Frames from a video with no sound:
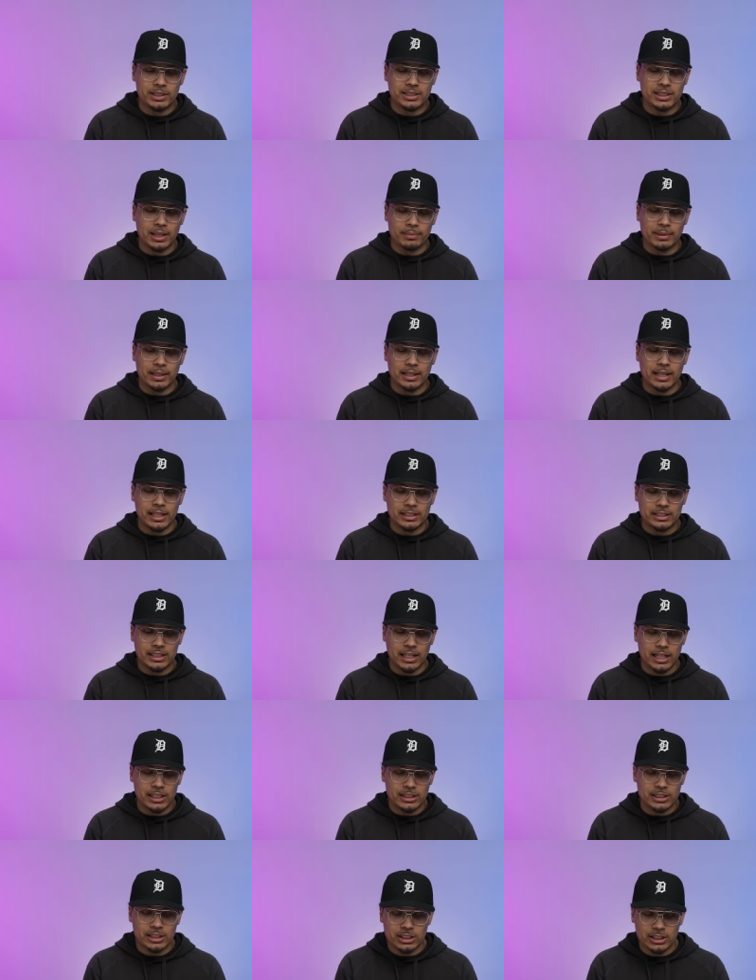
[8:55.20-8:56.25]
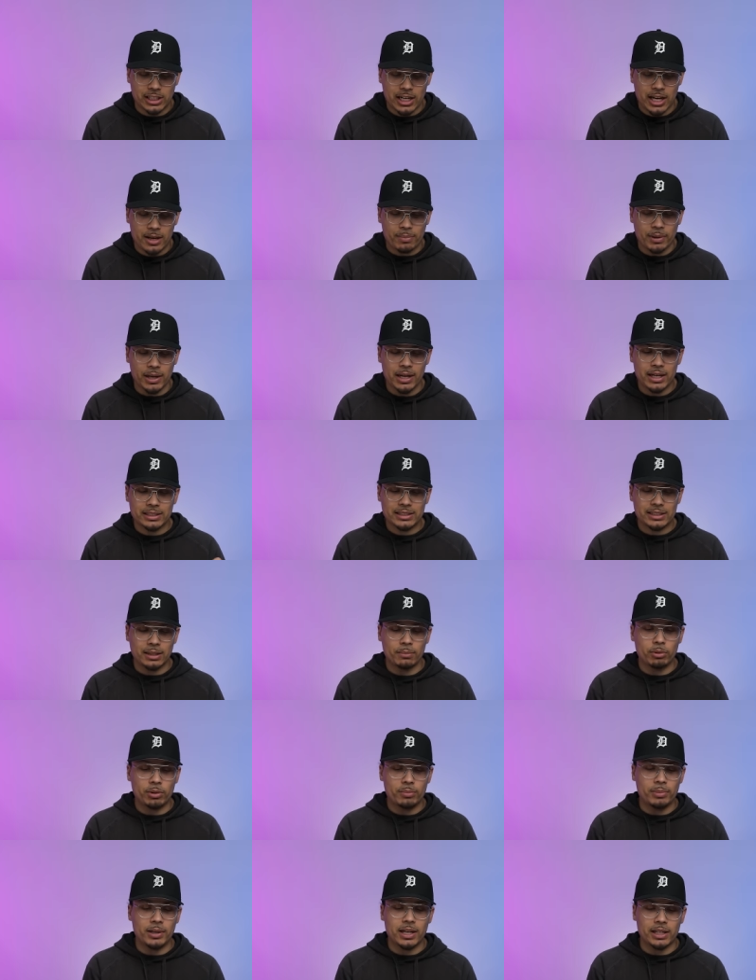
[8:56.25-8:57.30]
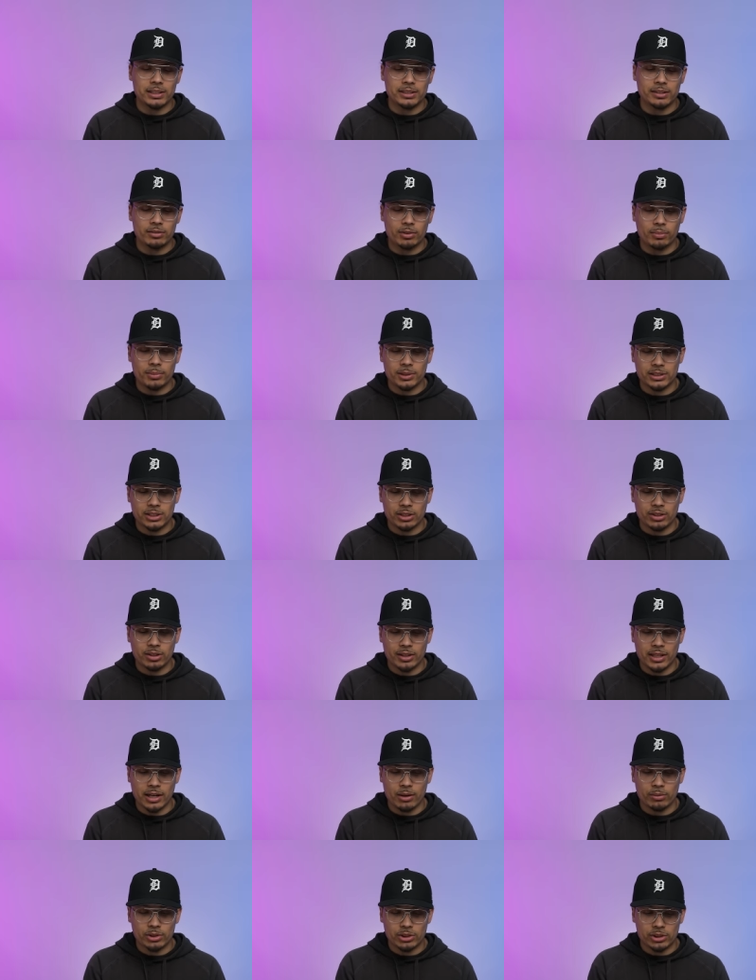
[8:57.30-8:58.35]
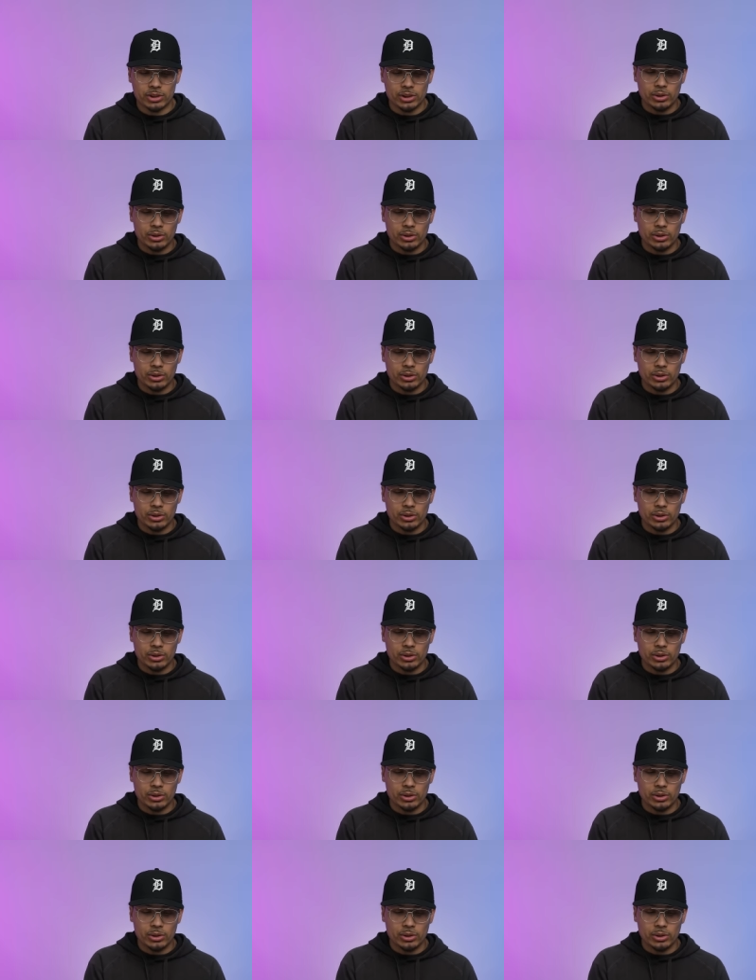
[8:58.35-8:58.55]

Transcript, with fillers: be something that changed the shape simply because of the material that was